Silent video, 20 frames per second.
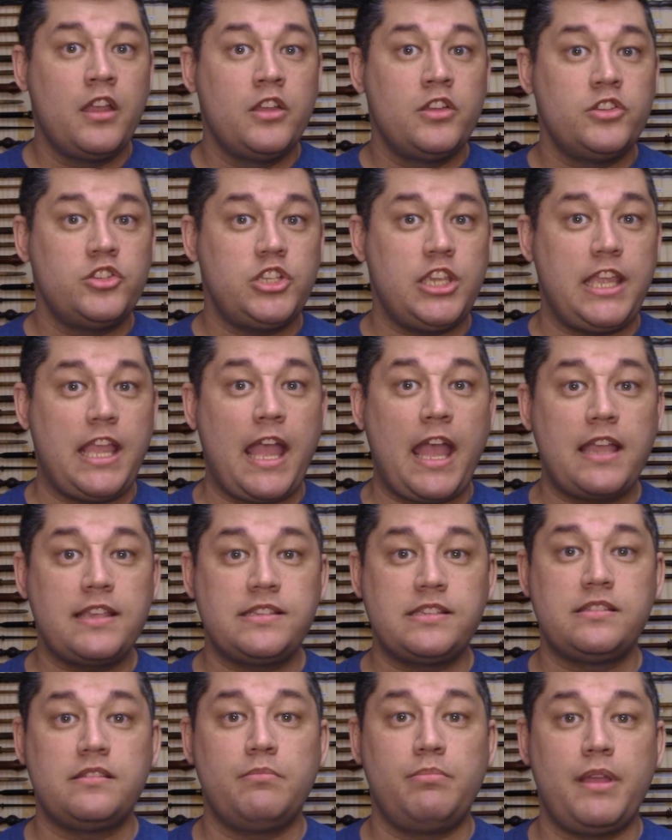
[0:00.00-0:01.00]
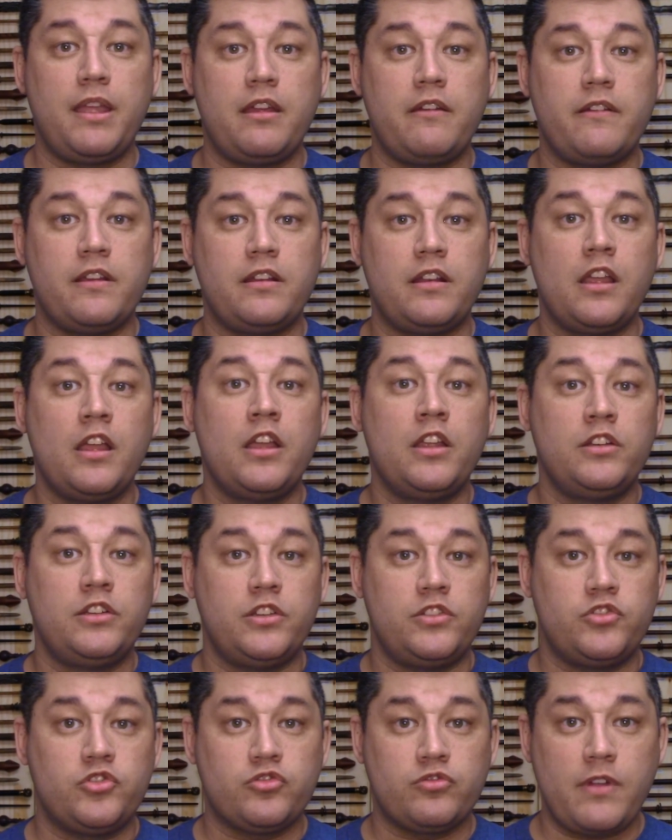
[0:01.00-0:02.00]
She asked the Baron
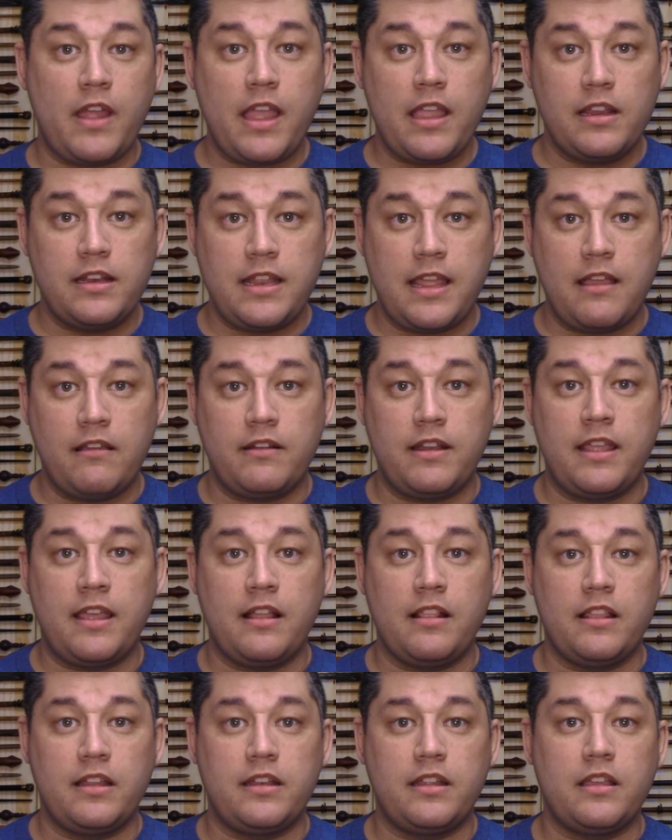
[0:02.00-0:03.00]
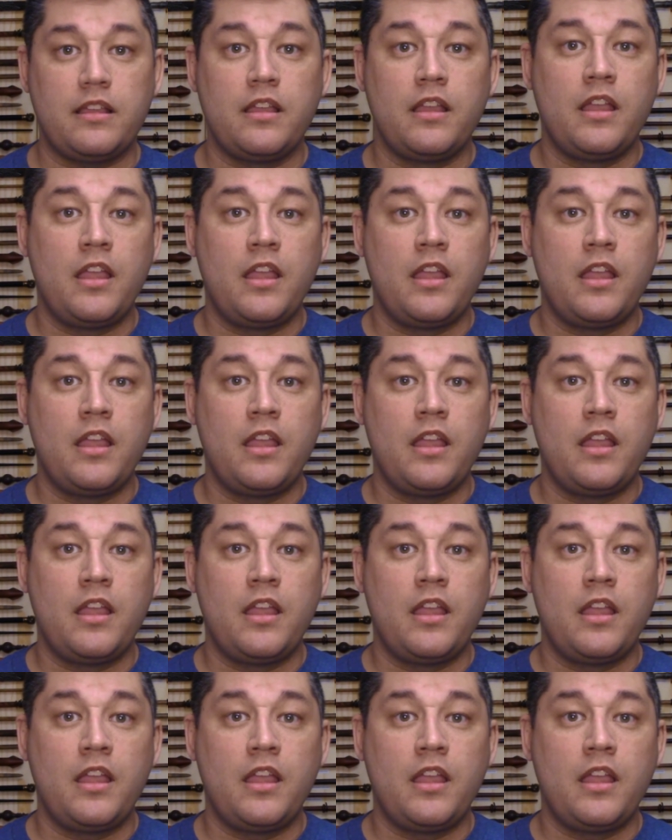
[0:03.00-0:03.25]
to track down Helena